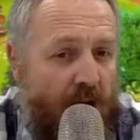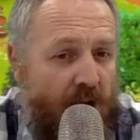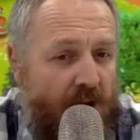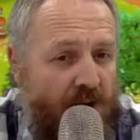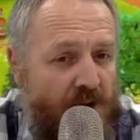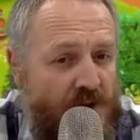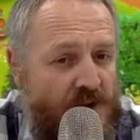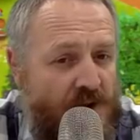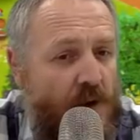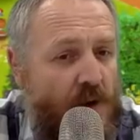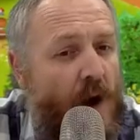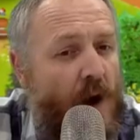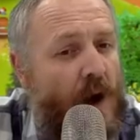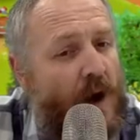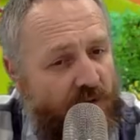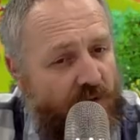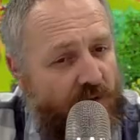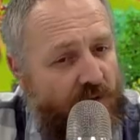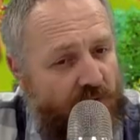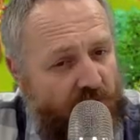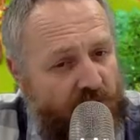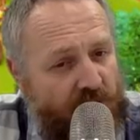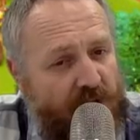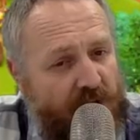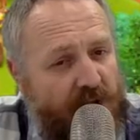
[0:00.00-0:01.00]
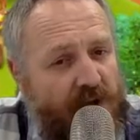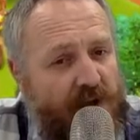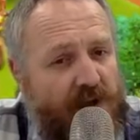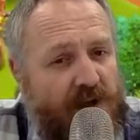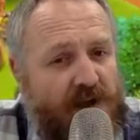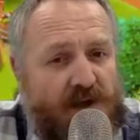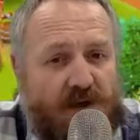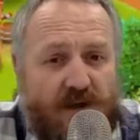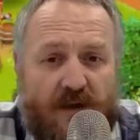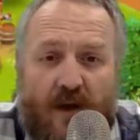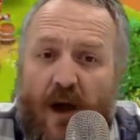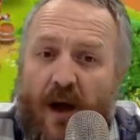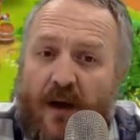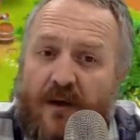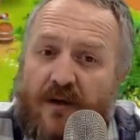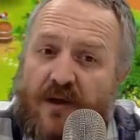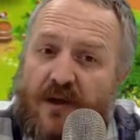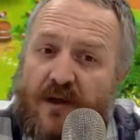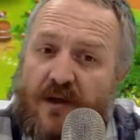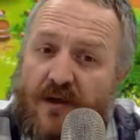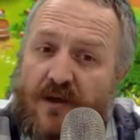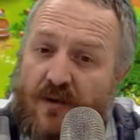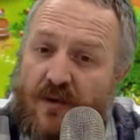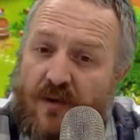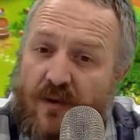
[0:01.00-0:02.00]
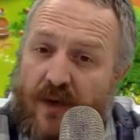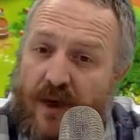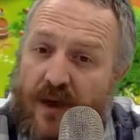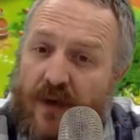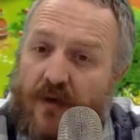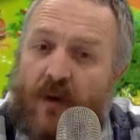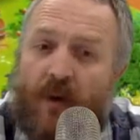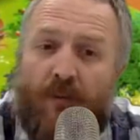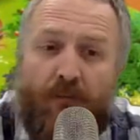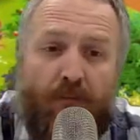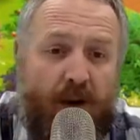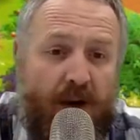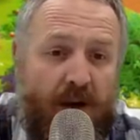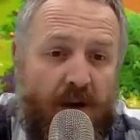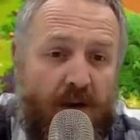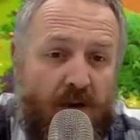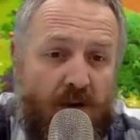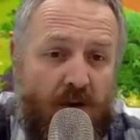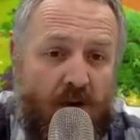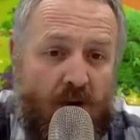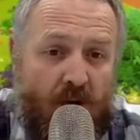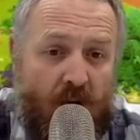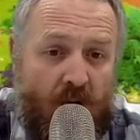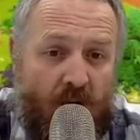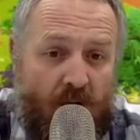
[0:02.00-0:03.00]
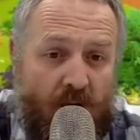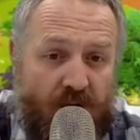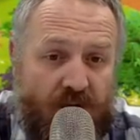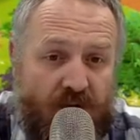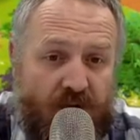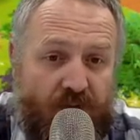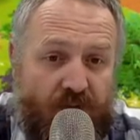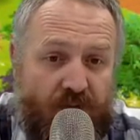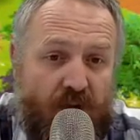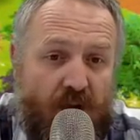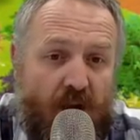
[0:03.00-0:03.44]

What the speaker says: because you are really starting to get on my nerves.